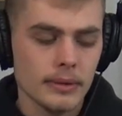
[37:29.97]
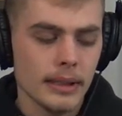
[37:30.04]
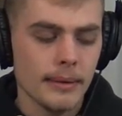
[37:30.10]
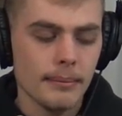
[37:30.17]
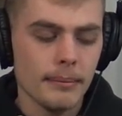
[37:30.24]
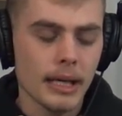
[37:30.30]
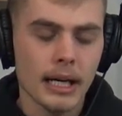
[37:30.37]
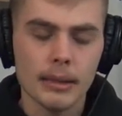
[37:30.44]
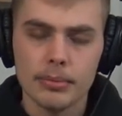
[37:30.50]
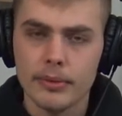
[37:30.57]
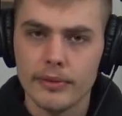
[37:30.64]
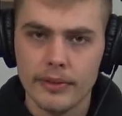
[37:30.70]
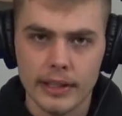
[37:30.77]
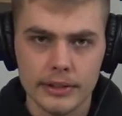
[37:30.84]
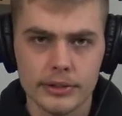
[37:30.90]
I'm not a
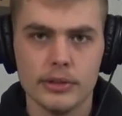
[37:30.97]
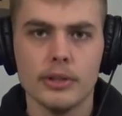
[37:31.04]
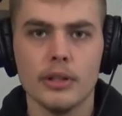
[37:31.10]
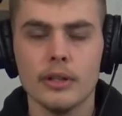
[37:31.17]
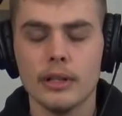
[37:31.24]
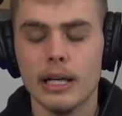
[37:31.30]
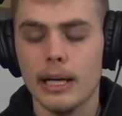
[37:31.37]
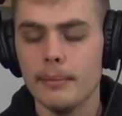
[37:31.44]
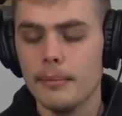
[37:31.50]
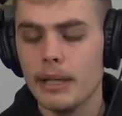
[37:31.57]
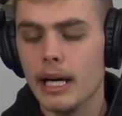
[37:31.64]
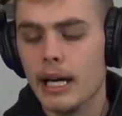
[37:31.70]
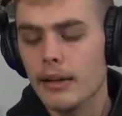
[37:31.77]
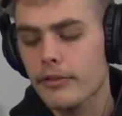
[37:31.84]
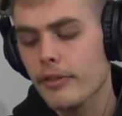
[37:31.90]
professional. I'm
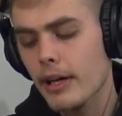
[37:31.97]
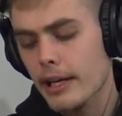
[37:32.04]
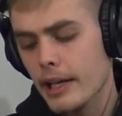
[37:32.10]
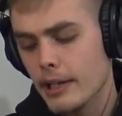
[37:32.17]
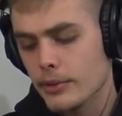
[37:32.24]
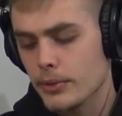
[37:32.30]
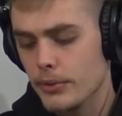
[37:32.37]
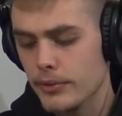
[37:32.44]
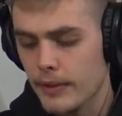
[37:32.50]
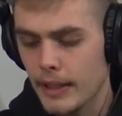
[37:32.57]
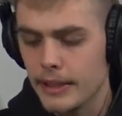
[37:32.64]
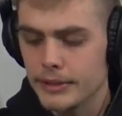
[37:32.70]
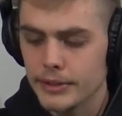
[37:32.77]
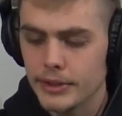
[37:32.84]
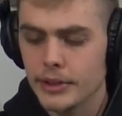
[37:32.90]
not a financial
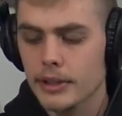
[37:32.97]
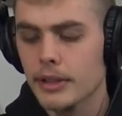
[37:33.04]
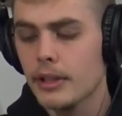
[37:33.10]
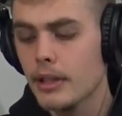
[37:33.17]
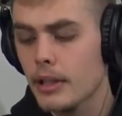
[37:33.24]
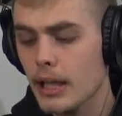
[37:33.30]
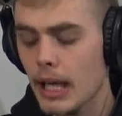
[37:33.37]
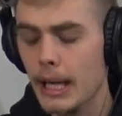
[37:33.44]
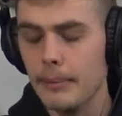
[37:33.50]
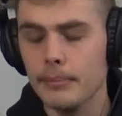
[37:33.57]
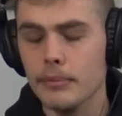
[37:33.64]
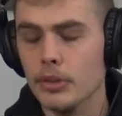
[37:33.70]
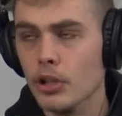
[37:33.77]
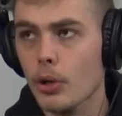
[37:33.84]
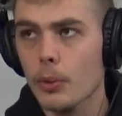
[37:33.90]
advisor.
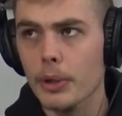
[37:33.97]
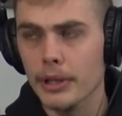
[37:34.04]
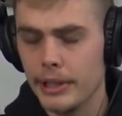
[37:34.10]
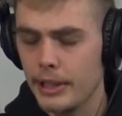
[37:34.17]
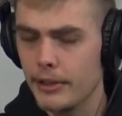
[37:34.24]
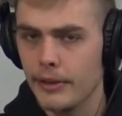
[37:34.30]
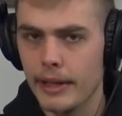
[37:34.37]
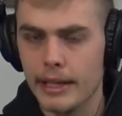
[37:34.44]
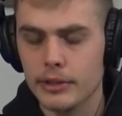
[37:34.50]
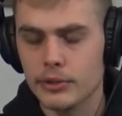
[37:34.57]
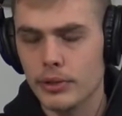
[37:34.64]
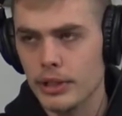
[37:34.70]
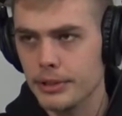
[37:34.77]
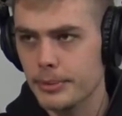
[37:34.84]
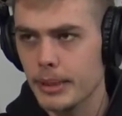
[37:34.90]
I'm nowhere near that.
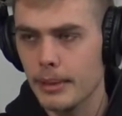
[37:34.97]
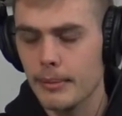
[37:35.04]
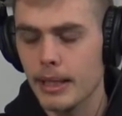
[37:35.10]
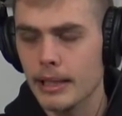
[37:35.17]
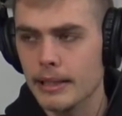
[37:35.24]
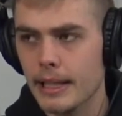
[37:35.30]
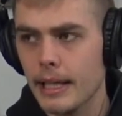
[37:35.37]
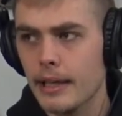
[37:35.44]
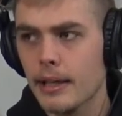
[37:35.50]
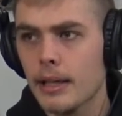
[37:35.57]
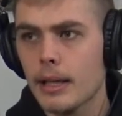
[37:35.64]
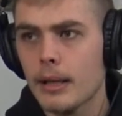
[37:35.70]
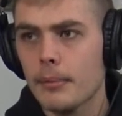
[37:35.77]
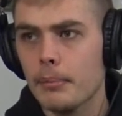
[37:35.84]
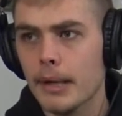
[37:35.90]
Trust me, I'm not that.
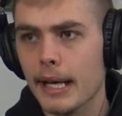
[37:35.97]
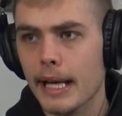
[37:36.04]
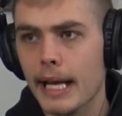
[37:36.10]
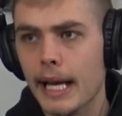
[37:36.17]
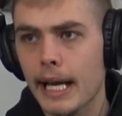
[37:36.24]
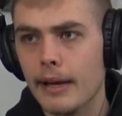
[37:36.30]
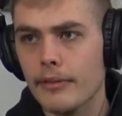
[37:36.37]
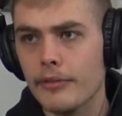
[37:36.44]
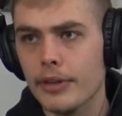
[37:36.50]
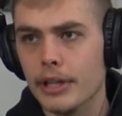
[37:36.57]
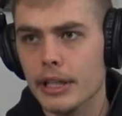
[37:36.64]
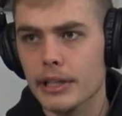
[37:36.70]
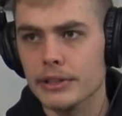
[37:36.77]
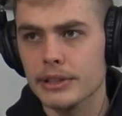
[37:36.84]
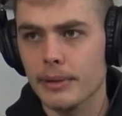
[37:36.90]
But I have
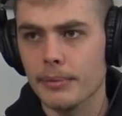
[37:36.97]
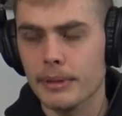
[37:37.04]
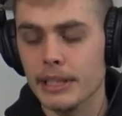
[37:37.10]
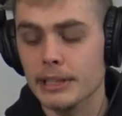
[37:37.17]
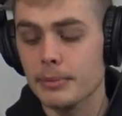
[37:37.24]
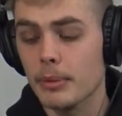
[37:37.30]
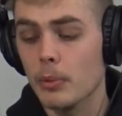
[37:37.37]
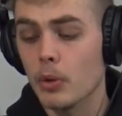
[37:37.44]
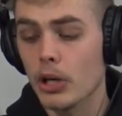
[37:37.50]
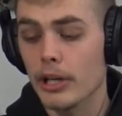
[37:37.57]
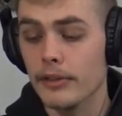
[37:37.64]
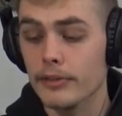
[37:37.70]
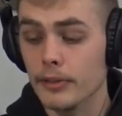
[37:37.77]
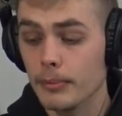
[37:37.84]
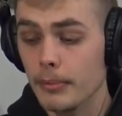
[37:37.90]
figured out something that's been
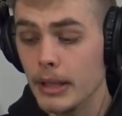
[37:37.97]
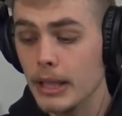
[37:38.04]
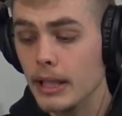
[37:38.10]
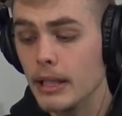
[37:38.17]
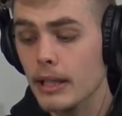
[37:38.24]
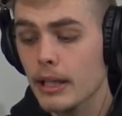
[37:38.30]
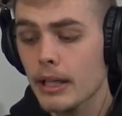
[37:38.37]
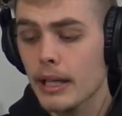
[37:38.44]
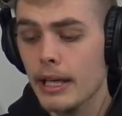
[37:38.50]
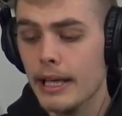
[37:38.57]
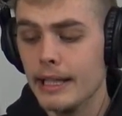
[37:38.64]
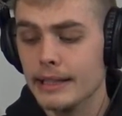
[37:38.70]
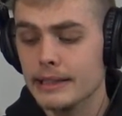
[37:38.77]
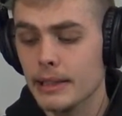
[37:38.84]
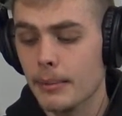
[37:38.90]
working for me,
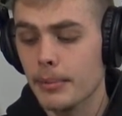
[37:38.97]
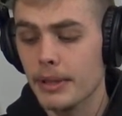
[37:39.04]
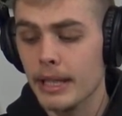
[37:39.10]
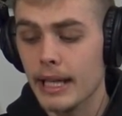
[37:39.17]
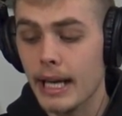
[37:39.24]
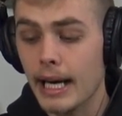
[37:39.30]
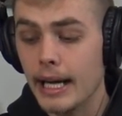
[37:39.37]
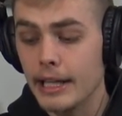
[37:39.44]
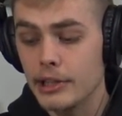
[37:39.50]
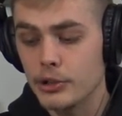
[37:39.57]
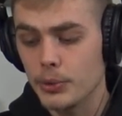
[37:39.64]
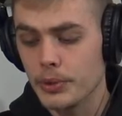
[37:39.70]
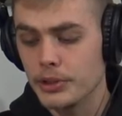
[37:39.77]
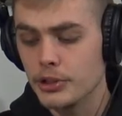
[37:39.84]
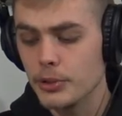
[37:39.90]
and it's something that I
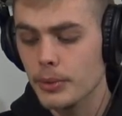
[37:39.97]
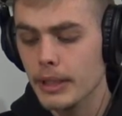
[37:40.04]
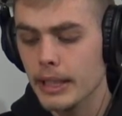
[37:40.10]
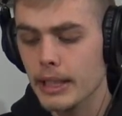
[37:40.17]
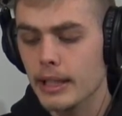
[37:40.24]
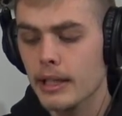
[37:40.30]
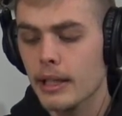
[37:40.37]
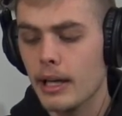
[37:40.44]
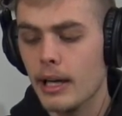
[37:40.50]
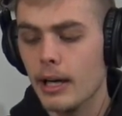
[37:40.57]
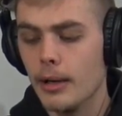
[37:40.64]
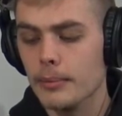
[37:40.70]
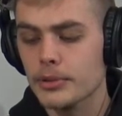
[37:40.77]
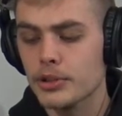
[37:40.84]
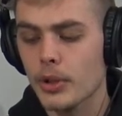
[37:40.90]
enjoy doing.
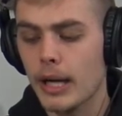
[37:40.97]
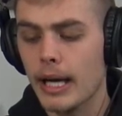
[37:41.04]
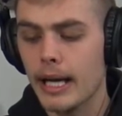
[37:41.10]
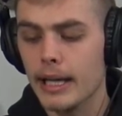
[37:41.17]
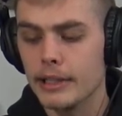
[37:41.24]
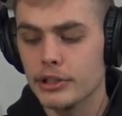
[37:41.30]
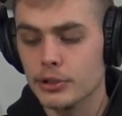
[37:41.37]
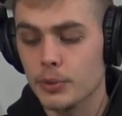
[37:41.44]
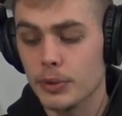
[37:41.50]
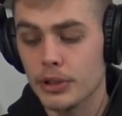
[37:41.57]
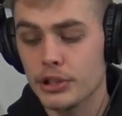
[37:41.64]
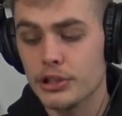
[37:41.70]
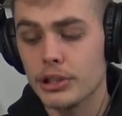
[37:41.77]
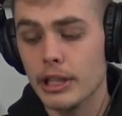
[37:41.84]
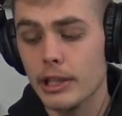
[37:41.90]
So I just want
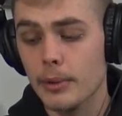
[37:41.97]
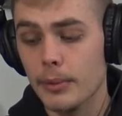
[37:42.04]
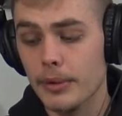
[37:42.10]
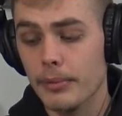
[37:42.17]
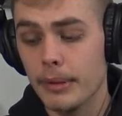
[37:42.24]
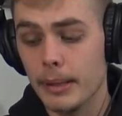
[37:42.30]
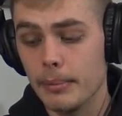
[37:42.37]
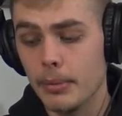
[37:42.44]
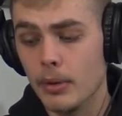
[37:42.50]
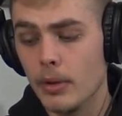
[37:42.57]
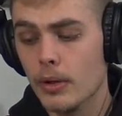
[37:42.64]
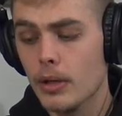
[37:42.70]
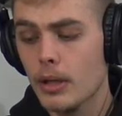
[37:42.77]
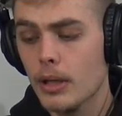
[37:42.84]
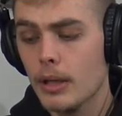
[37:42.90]
to share it with
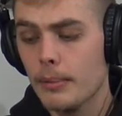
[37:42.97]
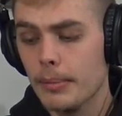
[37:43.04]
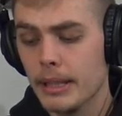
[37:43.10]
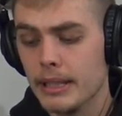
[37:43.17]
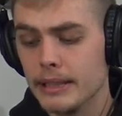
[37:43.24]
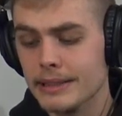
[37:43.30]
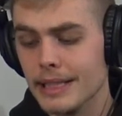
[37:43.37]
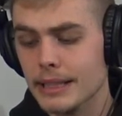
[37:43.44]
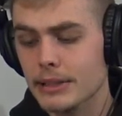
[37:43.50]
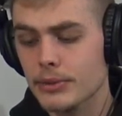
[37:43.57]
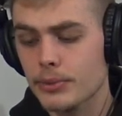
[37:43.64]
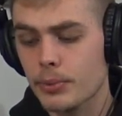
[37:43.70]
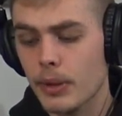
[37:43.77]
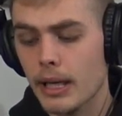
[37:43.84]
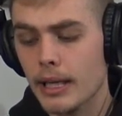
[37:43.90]
people, because
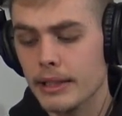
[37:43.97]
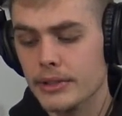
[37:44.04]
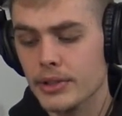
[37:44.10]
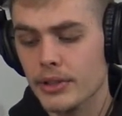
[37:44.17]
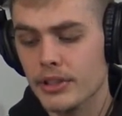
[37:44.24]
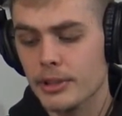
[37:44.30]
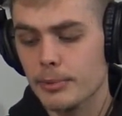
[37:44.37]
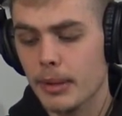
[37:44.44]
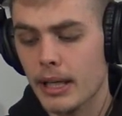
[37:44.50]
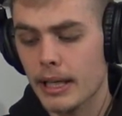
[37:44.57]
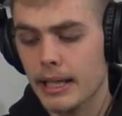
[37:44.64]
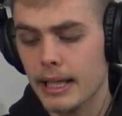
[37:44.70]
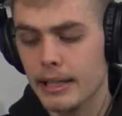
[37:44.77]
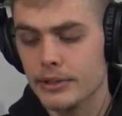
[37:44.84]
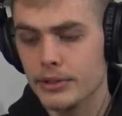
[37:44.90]
that's why I started this
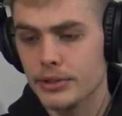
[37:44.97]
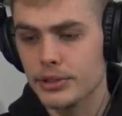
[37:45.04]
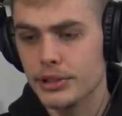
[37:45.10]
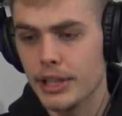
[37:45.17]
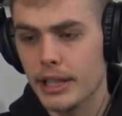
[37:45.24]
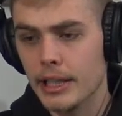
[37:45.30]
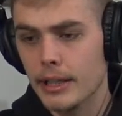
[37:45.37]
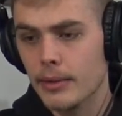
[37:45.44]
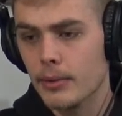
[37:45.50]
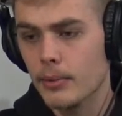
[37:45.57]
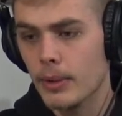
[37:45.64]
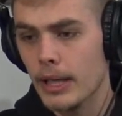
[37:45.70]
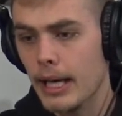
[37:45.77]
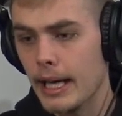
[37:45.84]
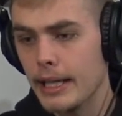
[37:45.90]
podcast, to share
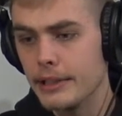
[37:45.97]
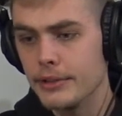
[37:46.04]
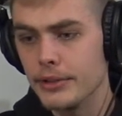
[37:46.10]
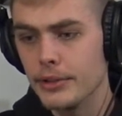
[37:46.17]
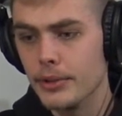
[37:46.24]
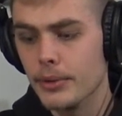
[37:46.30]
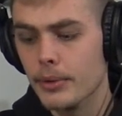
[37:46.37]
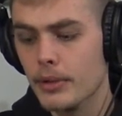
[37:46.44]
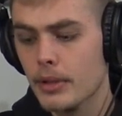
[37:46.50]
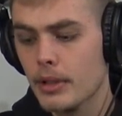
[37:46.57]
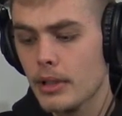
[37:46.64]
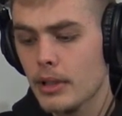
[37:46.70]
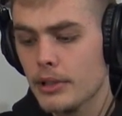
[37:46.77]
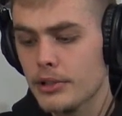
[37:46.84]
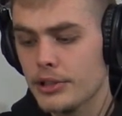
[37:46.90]
what I do,
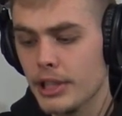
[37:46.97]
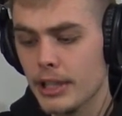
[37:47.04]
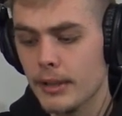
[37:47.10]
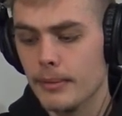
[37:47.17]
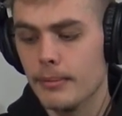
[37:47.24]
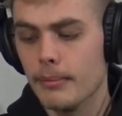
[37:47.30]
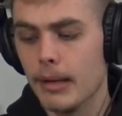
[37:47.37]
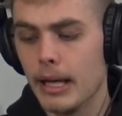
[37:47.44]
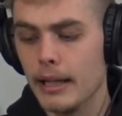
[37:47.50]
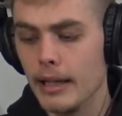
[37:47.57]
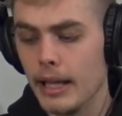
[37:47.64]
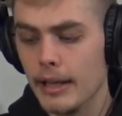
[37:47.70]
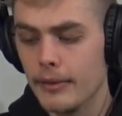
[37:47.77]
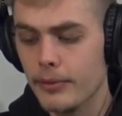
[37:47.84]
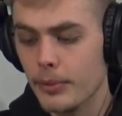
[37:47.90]
share my
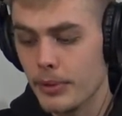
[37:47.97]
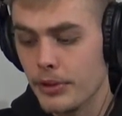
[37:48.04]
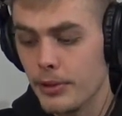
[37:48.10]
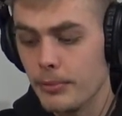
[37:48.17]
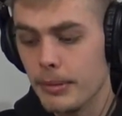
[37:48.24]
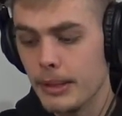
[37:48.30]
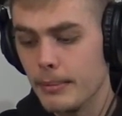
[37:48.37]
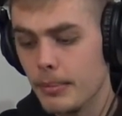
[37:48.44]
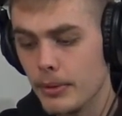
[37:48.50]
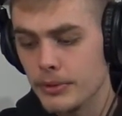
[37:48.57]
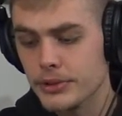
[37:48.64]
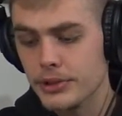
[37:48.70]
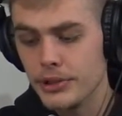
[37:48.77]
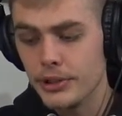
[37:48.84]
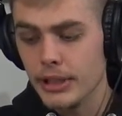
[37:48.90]
life with you people,
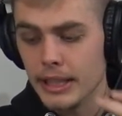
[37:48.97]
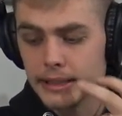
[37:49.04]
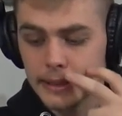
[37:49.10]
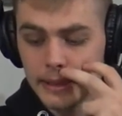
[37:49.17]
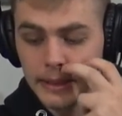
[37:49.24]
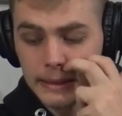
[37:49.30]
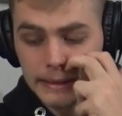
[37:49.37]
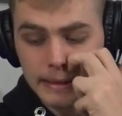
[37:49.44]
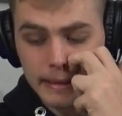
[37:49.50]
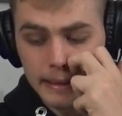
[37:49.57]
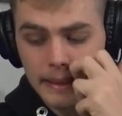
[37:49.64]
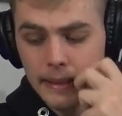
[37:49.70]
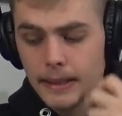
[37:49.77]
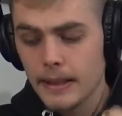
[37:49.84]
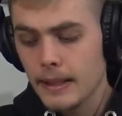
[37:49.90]
so you guys can
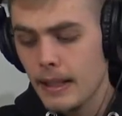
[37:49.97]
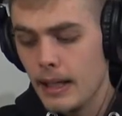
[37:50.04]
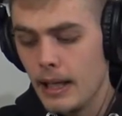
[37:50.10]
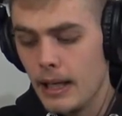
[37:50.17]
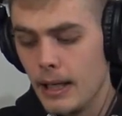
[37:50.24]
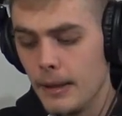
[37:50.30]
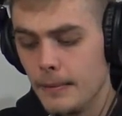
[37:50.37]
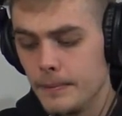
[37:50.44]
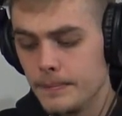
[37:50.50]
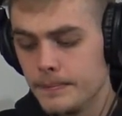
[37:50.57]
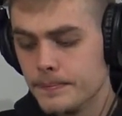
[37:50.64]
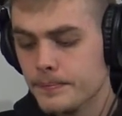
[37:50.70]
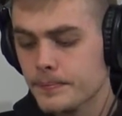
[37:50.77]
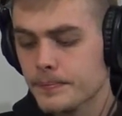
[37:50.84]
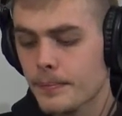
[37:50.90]
listen and
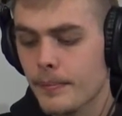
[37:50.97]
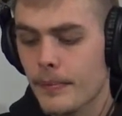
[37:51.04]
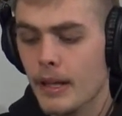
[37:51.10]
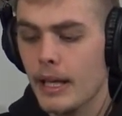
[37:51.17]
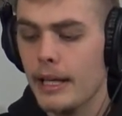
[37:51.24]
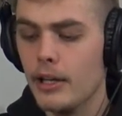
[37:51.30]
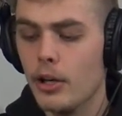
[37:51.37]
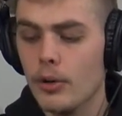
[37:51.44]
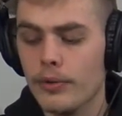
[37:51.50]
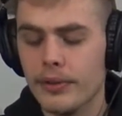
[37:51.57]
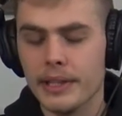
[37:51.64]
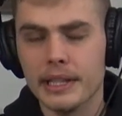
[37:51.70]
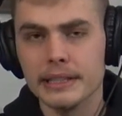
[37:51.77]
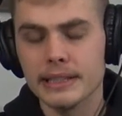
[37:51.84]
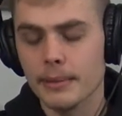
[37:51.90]

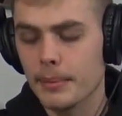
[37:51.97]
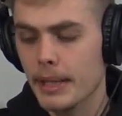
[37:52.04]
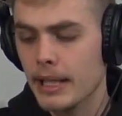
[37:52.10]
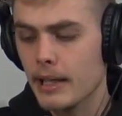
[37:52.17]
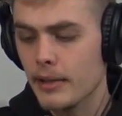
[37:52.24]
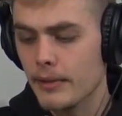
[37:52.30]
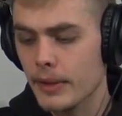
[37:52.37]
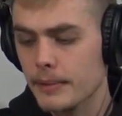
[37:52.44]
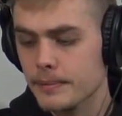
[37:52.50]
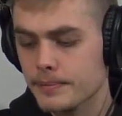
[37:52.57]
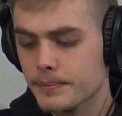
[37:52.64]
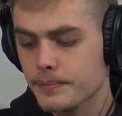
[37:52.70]
hopefully get something out of it.